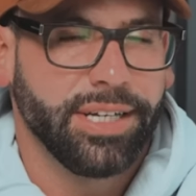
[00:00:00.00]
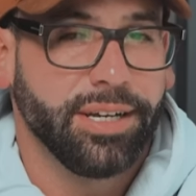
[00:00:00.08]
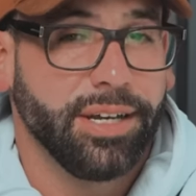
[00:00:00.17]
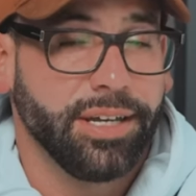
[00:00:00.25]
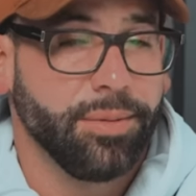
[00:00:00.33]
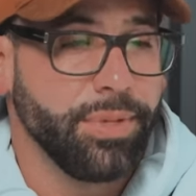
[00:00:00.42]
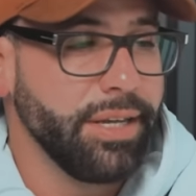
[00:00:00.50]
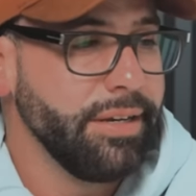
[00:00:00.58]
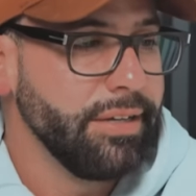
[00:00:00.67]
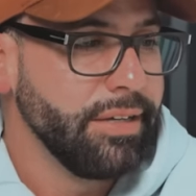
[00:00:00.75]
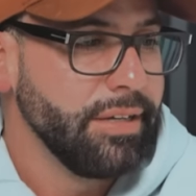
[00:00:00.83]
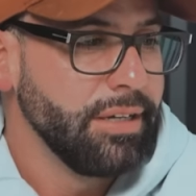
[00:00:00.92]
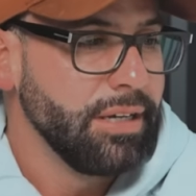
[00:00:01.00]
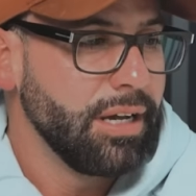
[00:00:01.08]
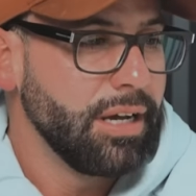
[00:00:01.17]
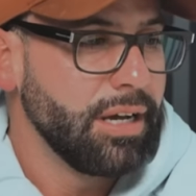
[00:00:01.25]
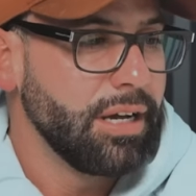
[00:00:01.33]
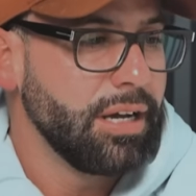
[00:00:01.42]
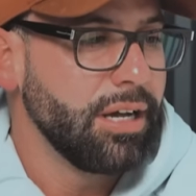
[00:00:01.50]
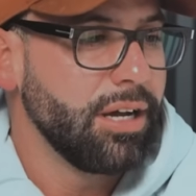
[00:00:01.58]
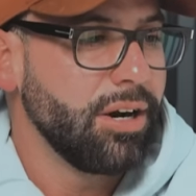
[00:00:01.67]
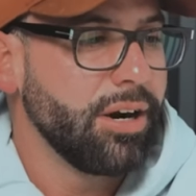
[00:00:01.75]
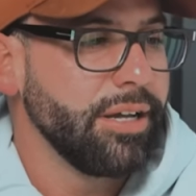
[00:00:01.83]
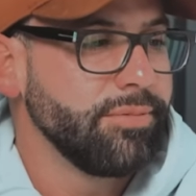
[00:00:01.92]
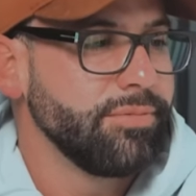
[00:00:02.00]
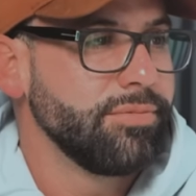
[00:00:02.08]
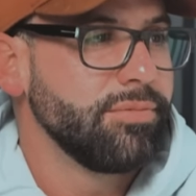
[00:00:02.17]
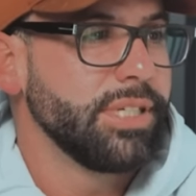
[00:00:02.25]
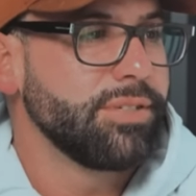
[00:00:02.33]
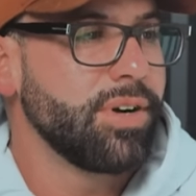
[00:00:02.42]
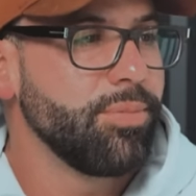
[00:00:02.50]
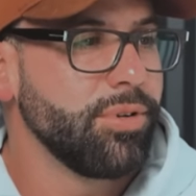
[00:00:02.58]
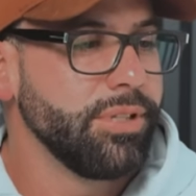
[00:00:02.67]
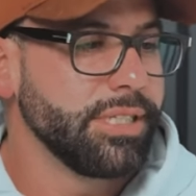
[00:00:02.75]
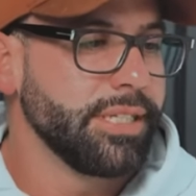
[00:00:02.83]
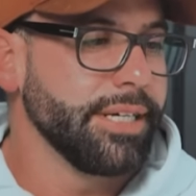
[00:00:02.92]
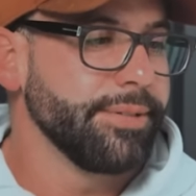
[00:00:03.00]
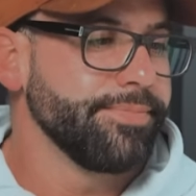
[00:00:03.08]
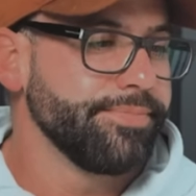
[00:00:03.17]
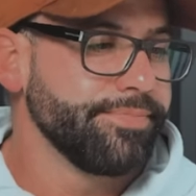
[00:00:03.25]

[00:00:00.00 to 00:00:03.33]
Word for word: in a meet. All right, let's frame through this thing.